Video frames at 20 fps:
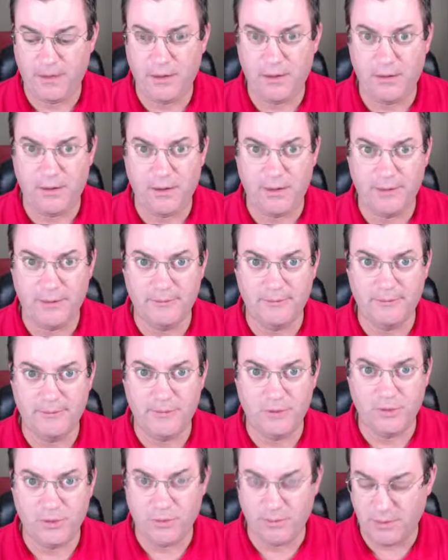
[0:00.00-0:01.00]
All right,
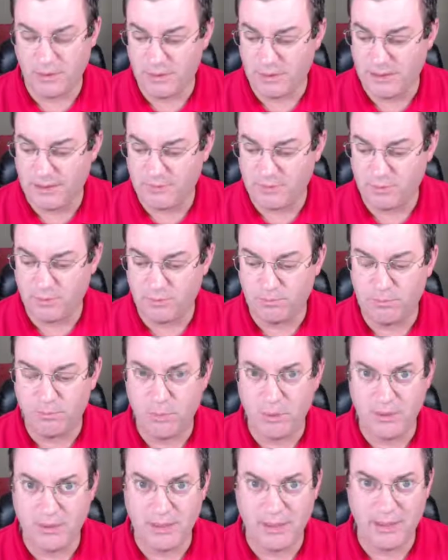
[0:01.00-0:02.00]
so I'm going to have to
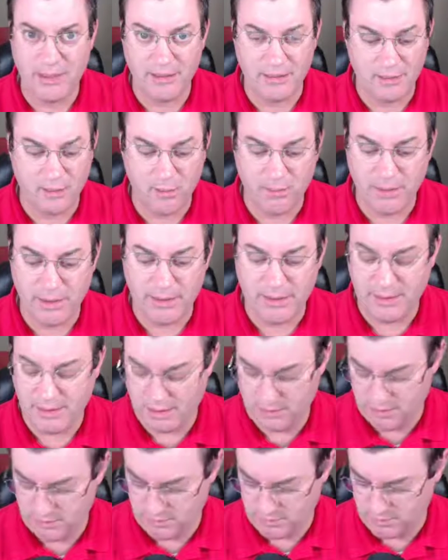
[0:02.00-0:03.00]
put the eighth note back
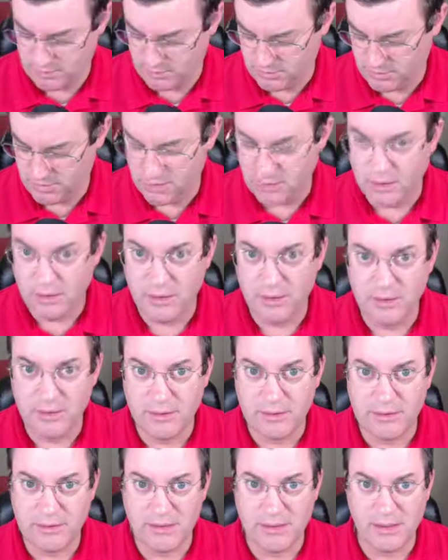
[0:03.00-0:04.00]
in.
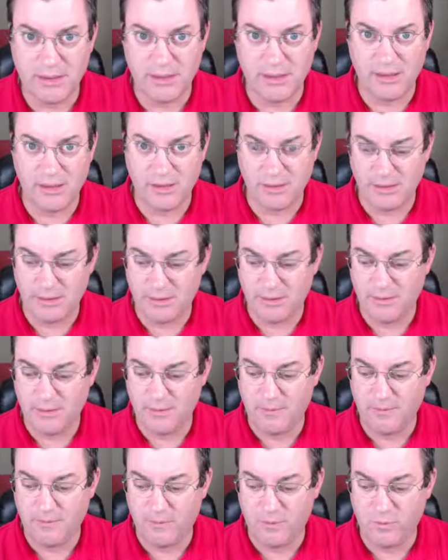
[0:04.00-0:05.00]
C,
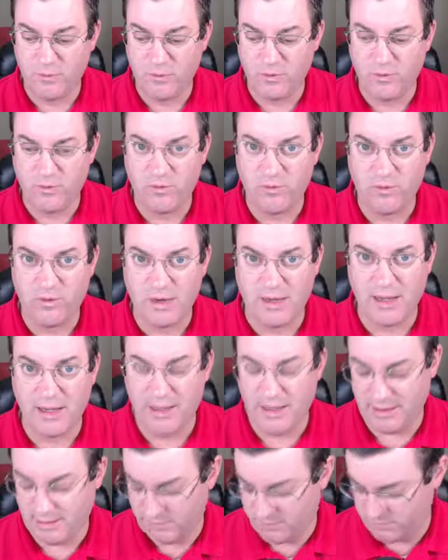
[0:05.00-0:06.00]

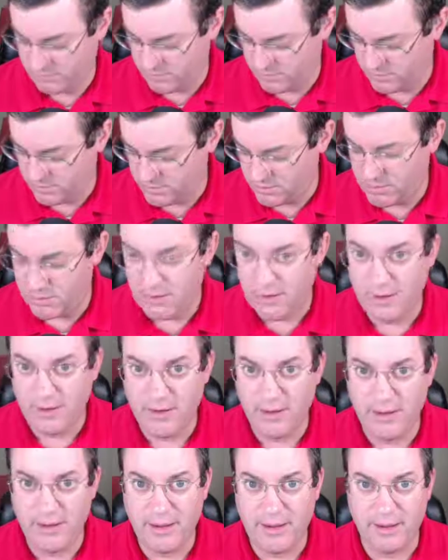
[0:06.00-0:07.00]
5,
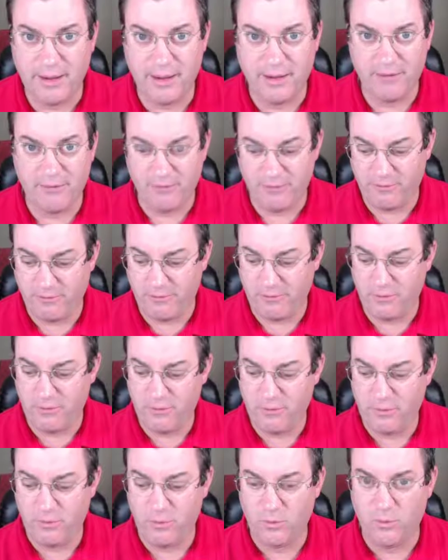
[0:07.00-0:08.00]
F,
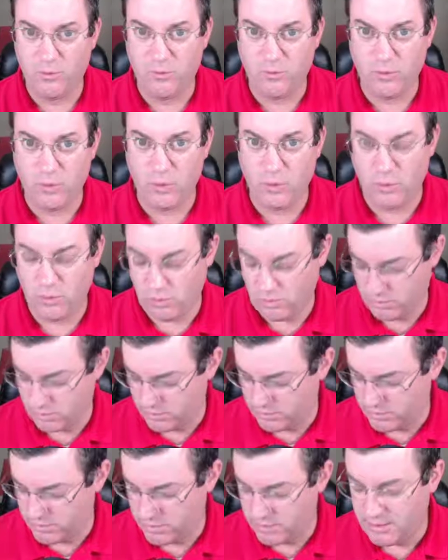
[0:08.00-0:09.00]
4,
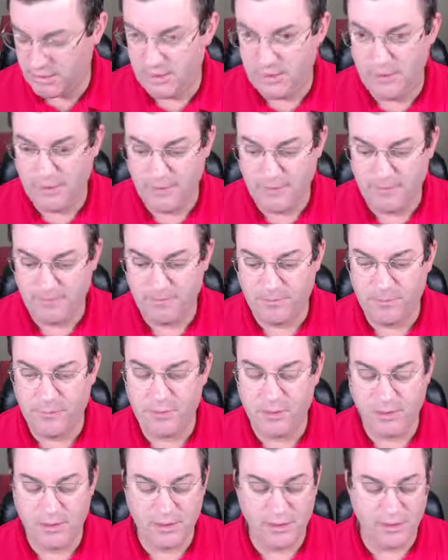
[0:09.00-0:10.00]

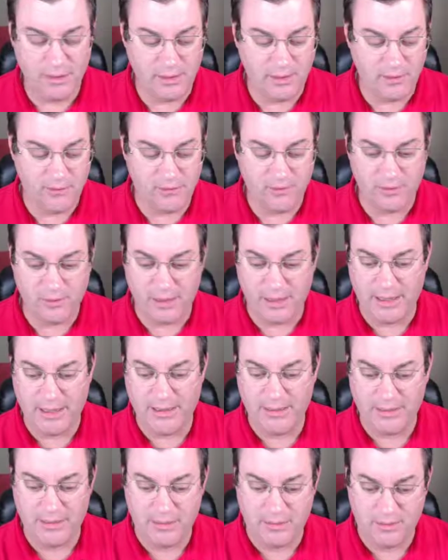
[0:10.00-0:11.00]
E
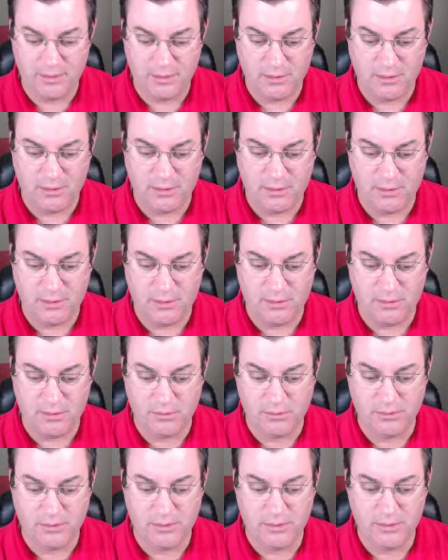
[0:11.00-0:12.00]
flat, Alt
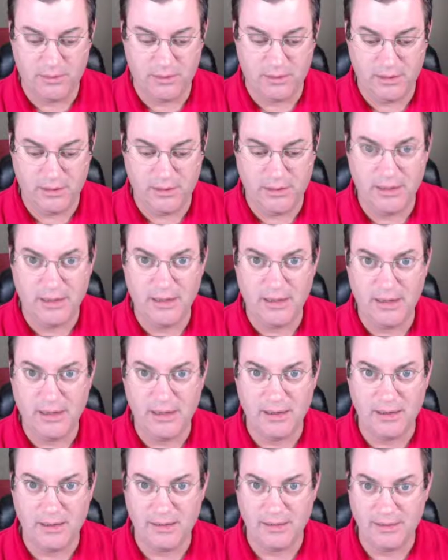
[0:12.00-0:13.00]

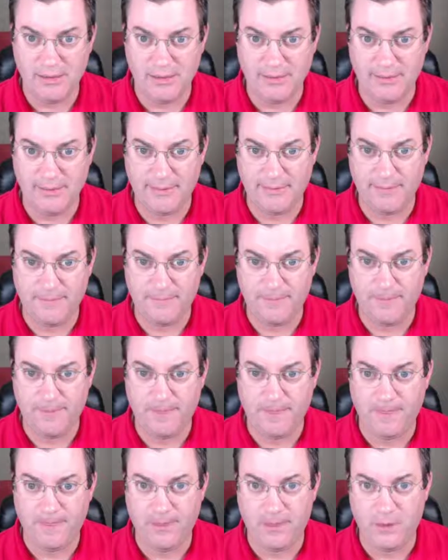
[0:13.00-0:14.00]
9,
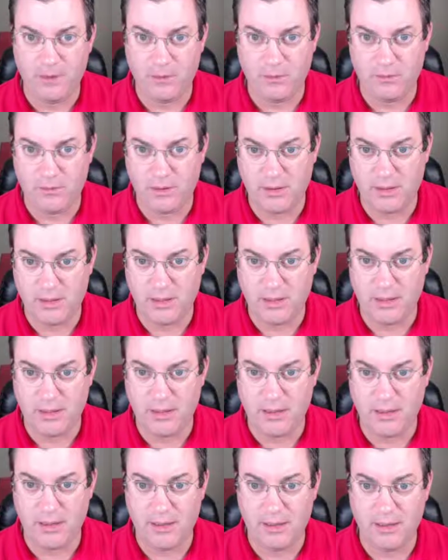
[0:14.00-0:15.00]

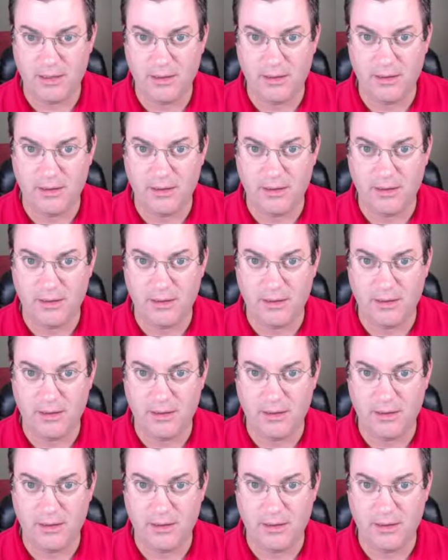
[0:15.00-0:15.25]
okay.